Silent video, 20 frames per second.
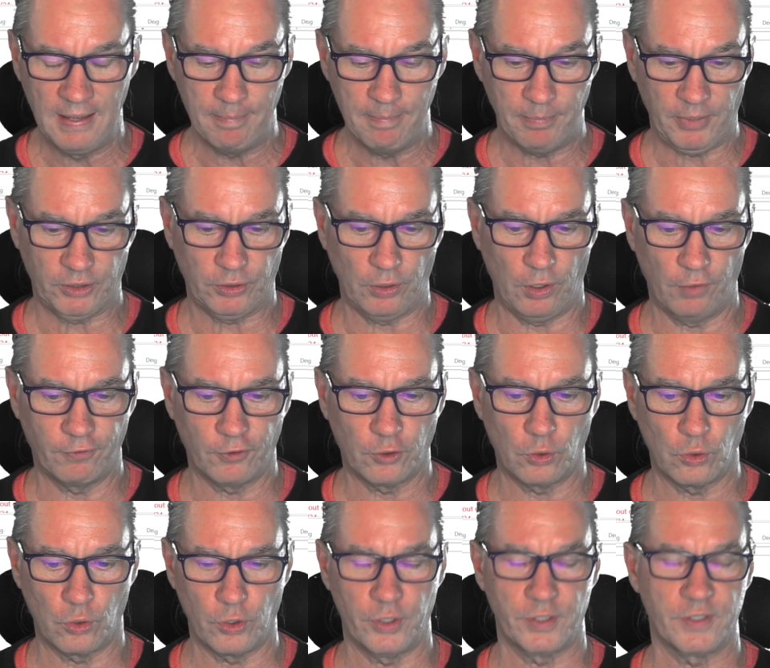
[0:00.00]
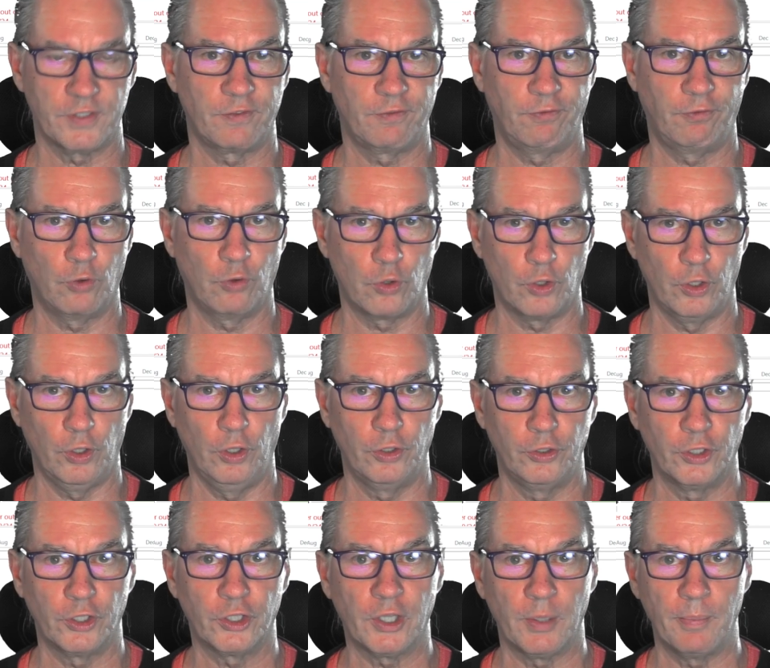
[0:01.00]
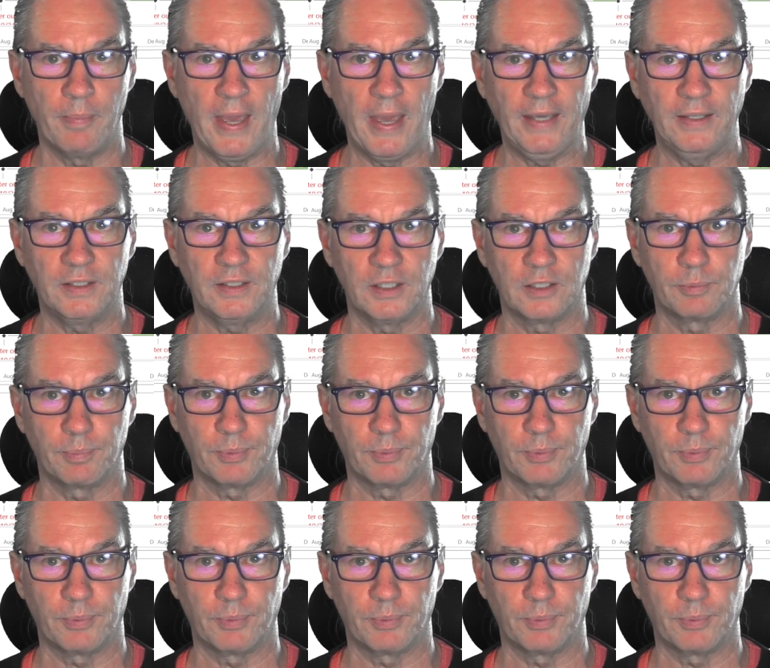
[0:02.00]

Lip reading: but of course for an automated